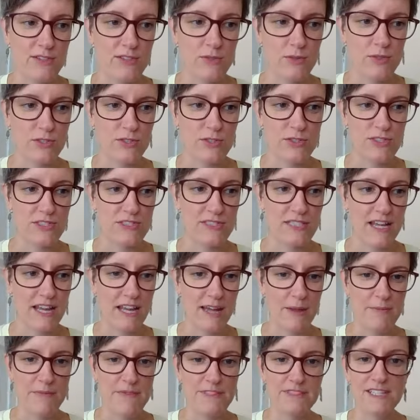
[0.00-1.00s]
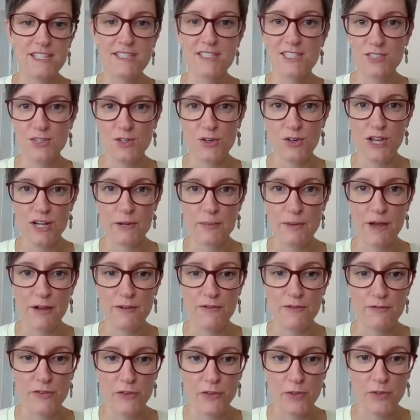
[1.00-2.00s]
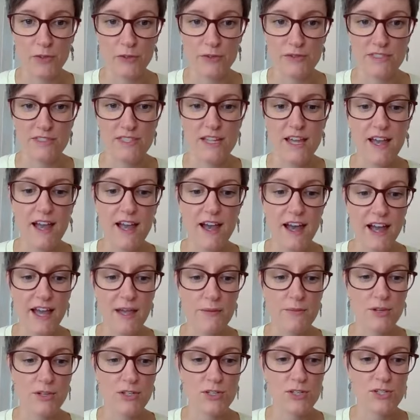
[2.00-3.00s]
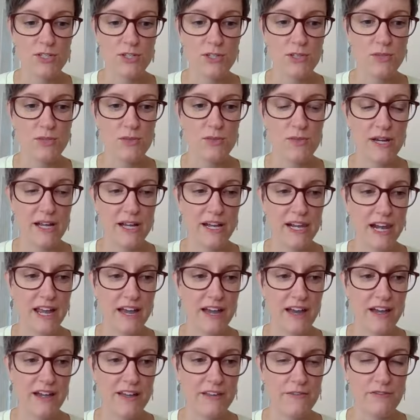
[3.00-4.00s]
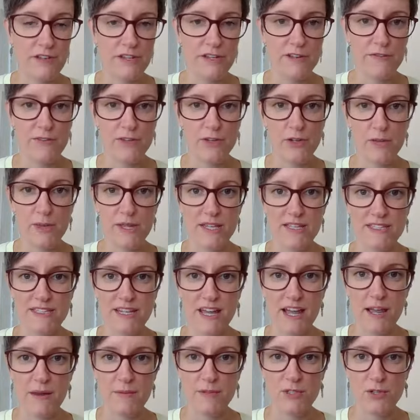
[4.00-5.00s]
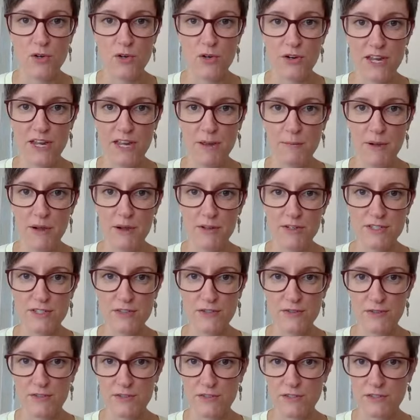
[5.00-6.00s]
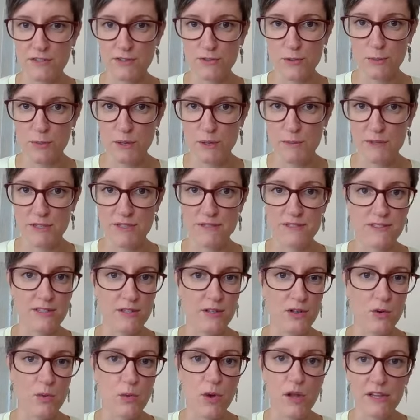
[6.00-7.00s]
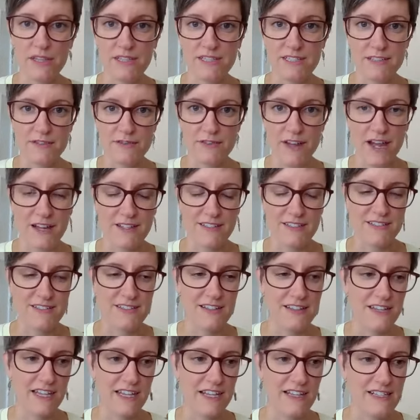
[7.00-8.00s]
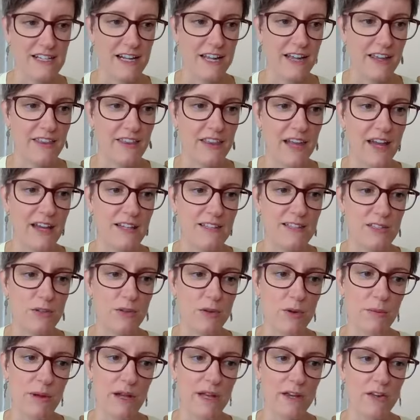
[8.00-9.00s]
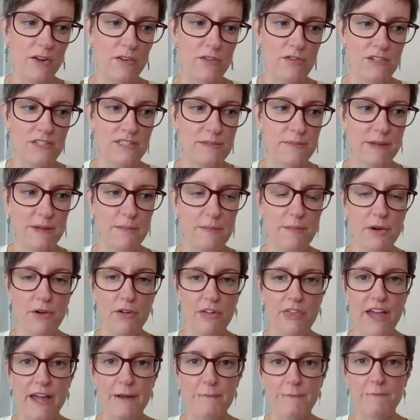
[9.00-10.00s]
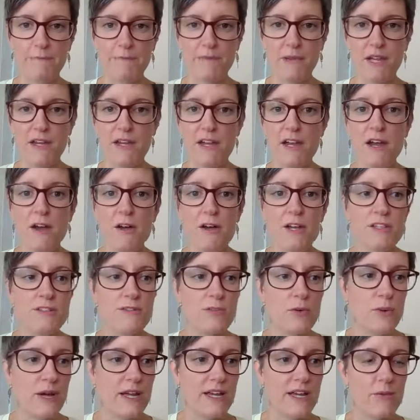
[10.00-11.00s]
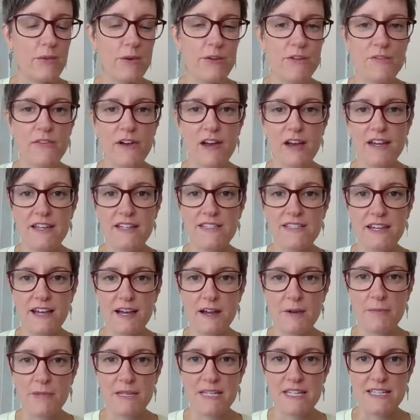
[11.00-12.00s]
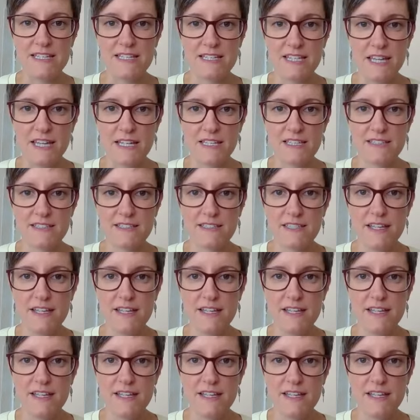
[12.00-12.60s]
So we'll just stick to talking about foods. I am going to do a live in a few weeks' time talking about different supplements and quality factors and things like that. So we might cover it a bit more then. So where can we find our B6?